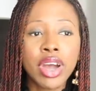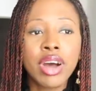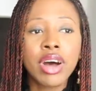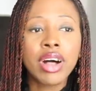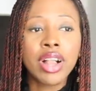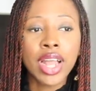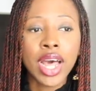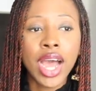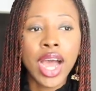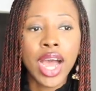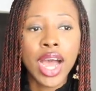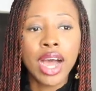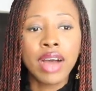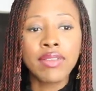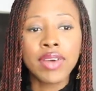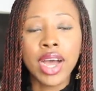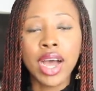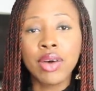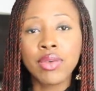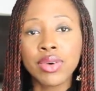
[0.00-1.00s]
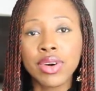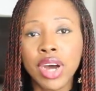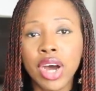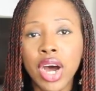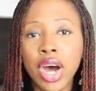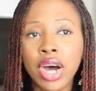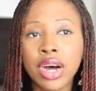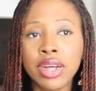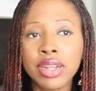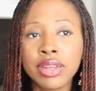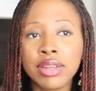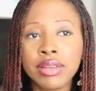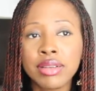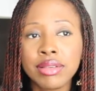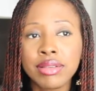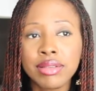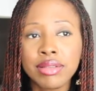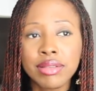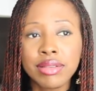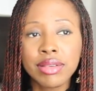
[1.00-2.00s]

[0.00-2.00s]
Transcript: all have our own